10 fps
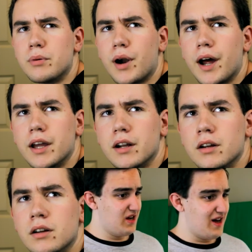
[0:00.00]
Brian.
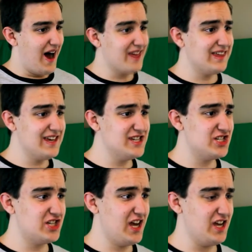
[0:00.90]
I think
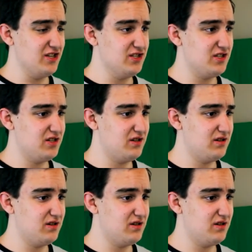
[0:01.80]
he's changed.